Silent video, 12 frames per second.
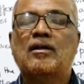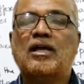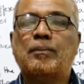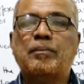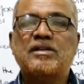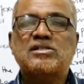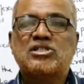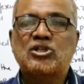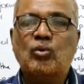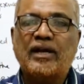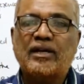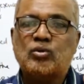That means
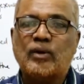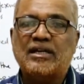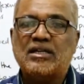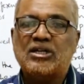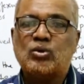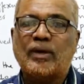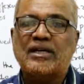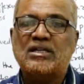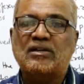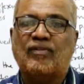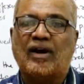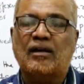during
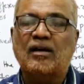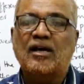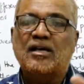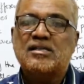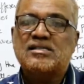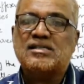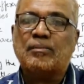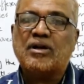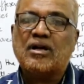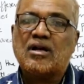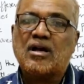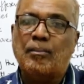2021,
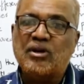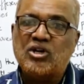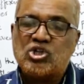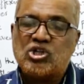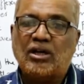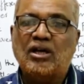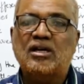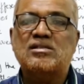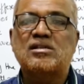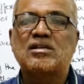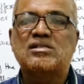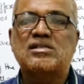some commission
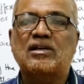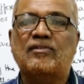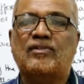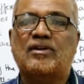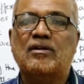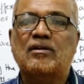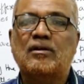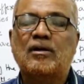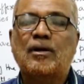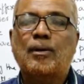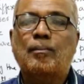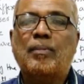is received,
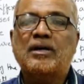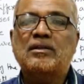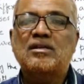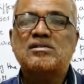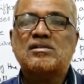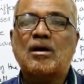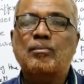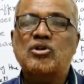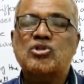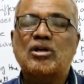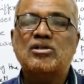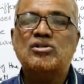but this
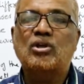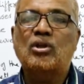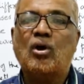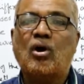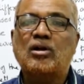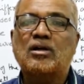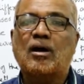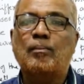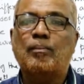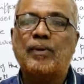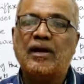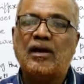commission is not
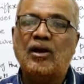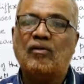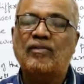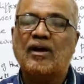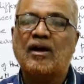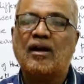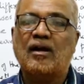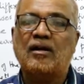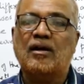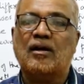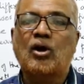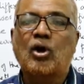completely of the current
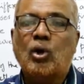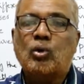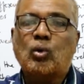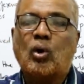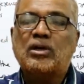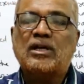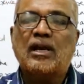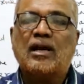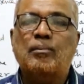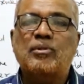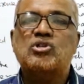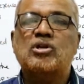year. Total
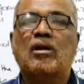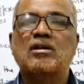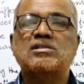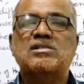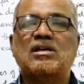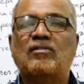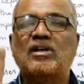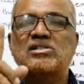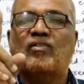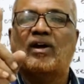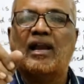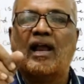commission received
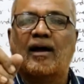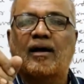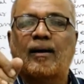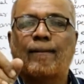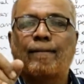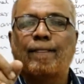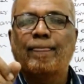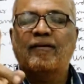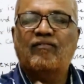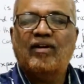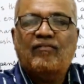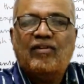is 1 lakh.
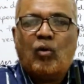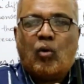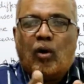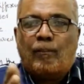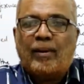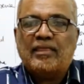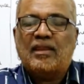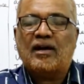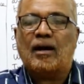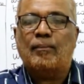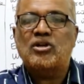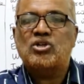When we open the
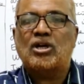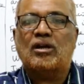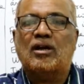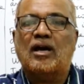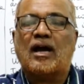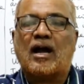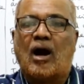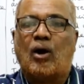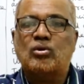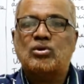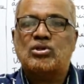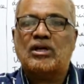commission
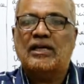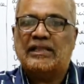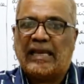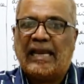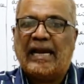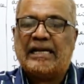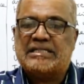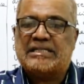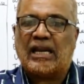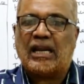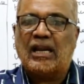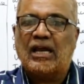account in the
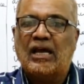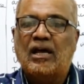ledger,